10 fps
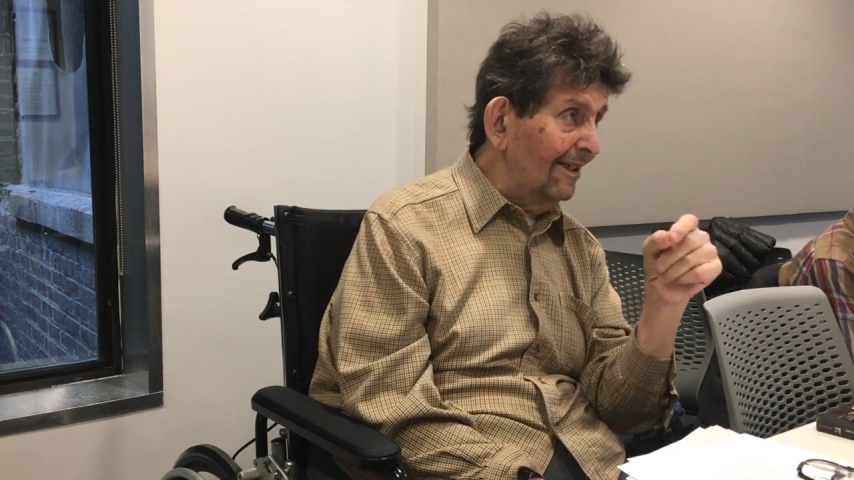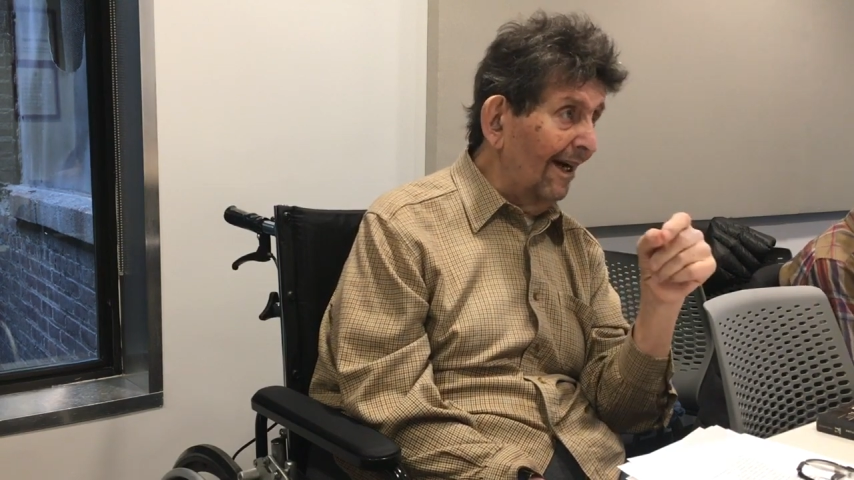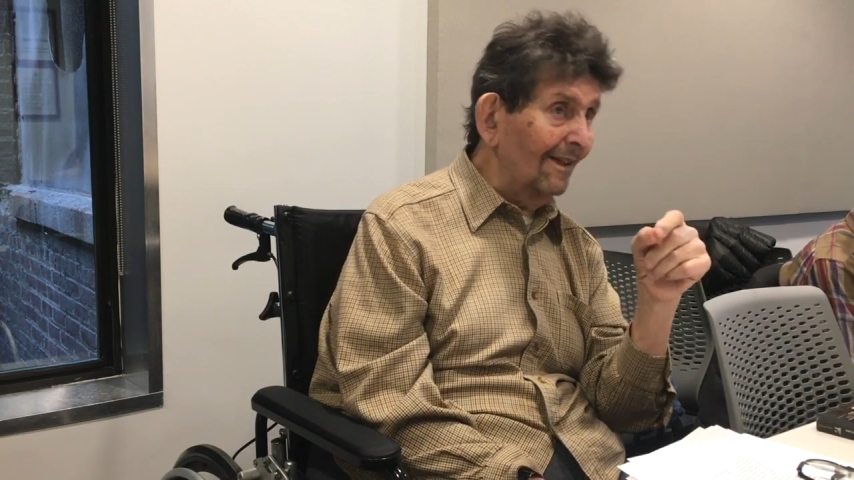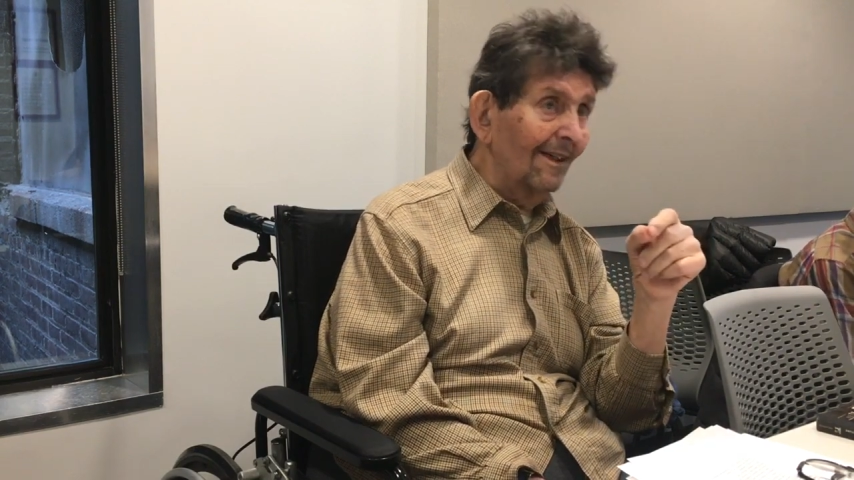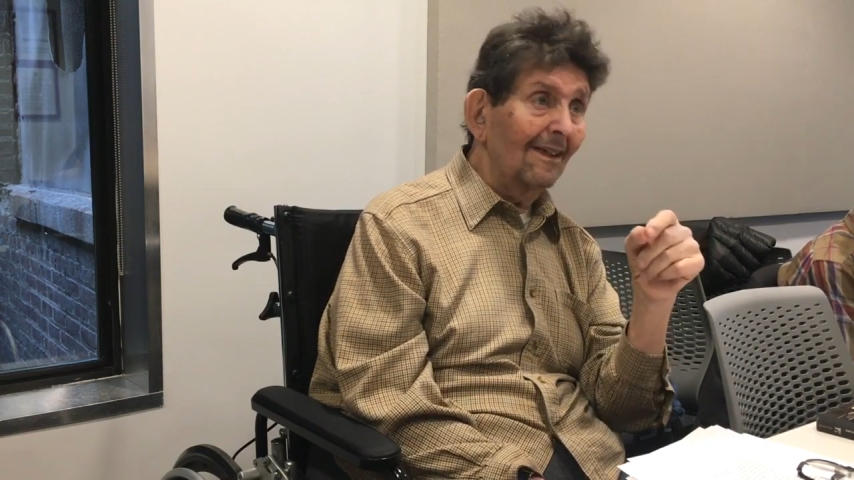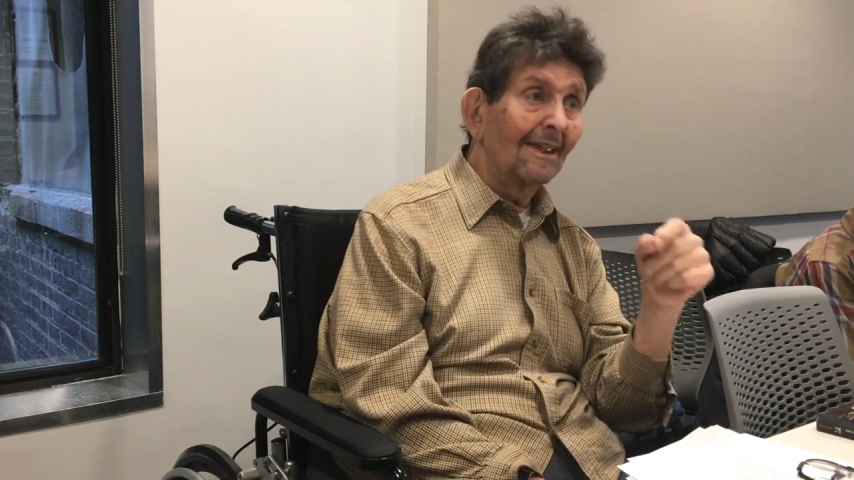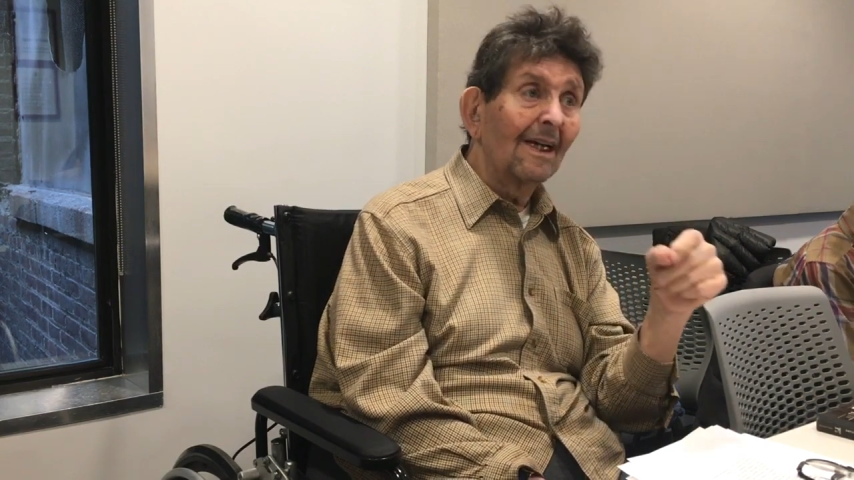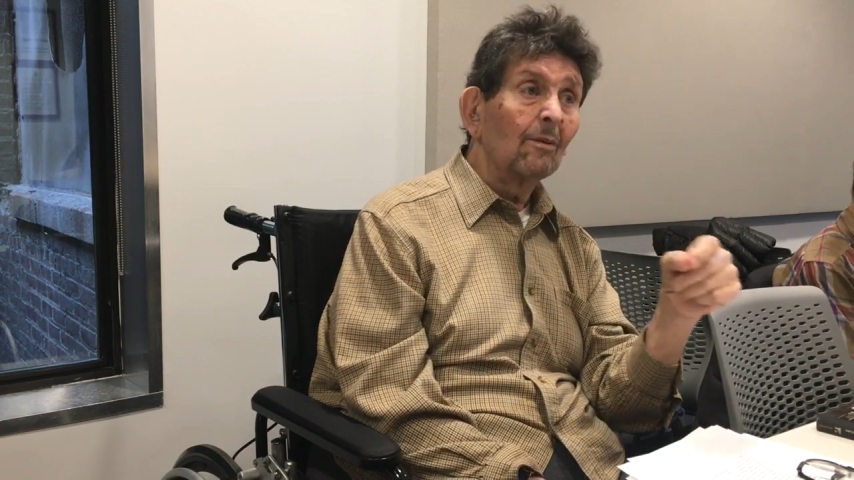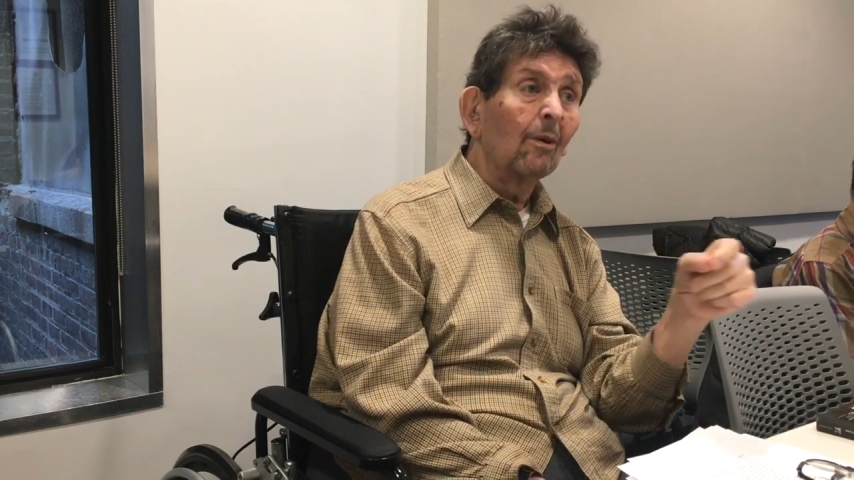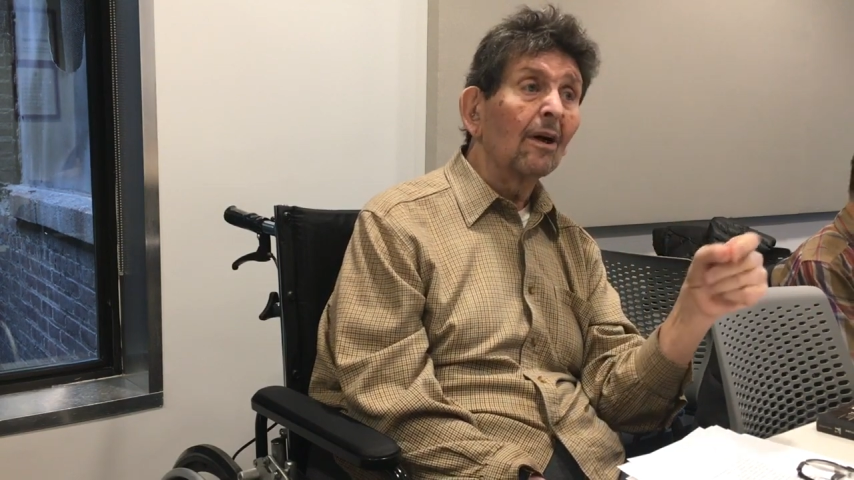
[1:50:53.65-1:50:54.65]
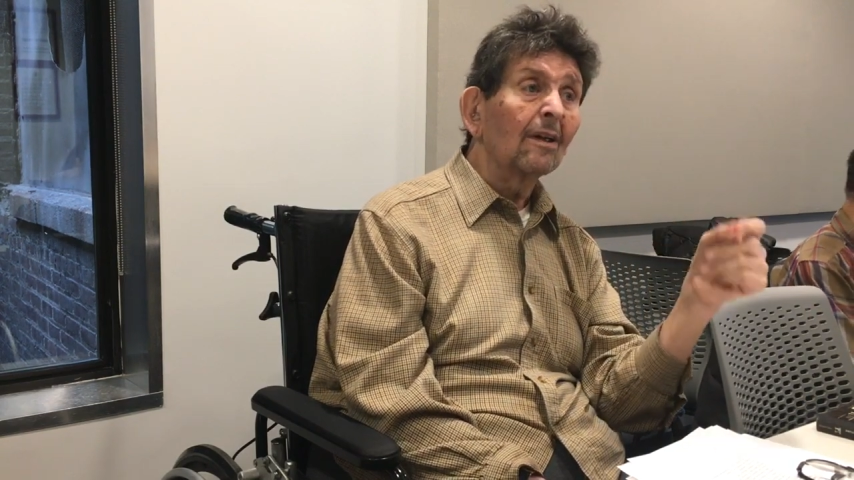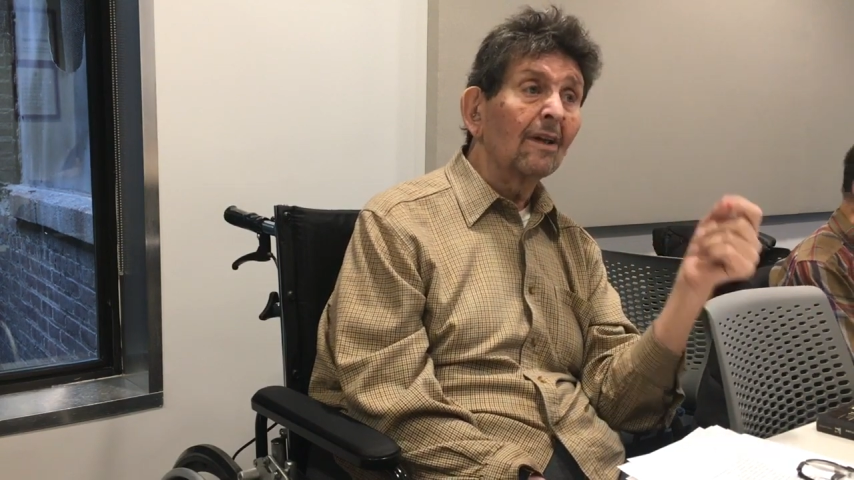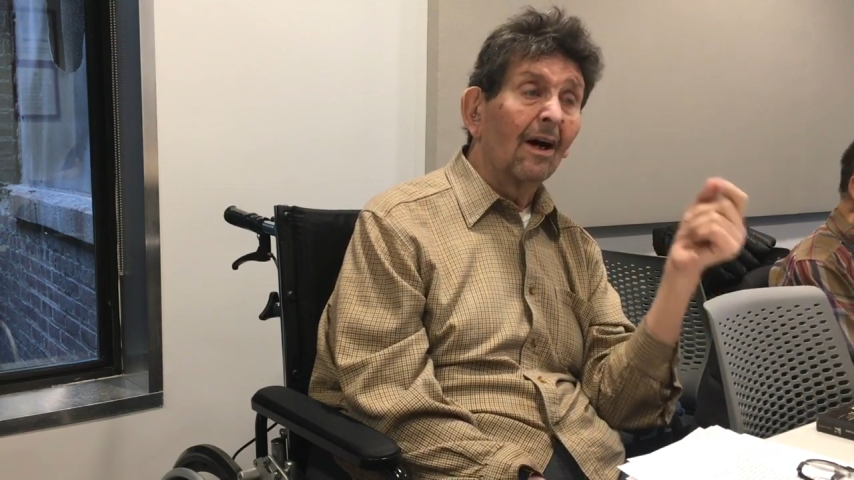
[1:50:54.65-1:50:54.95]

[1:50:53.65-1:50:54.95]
Tunnel and he worked